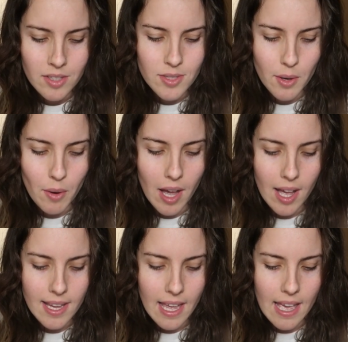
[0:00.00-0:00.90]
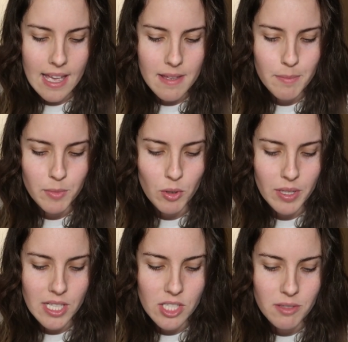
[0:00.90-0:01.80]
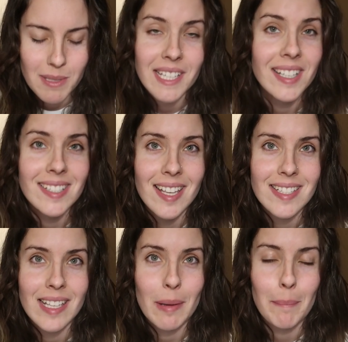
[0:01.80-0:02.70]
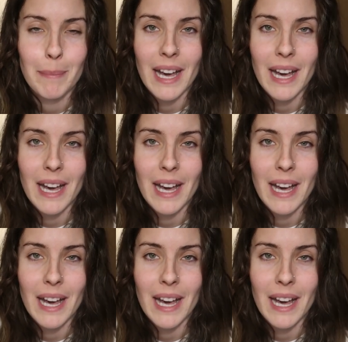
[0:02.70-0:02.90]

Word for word: So I am going to be assessing